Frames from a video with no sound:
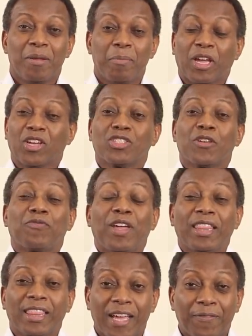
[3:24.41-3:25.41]
Because if
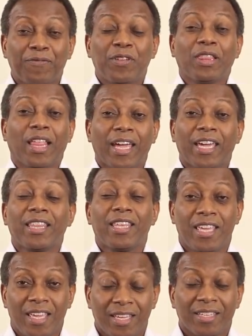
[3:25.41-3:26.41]
they left it like it
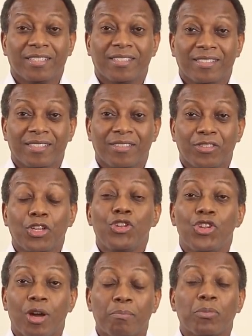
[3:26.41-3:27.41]
is, the
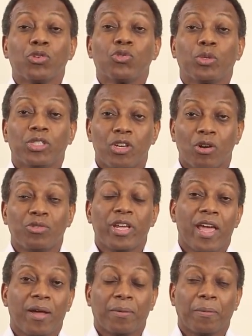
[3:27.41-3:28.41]
numbers would go
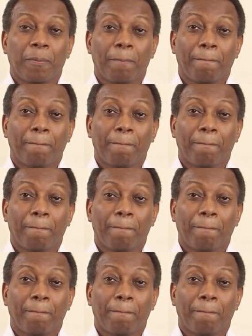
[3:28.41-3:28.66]
down.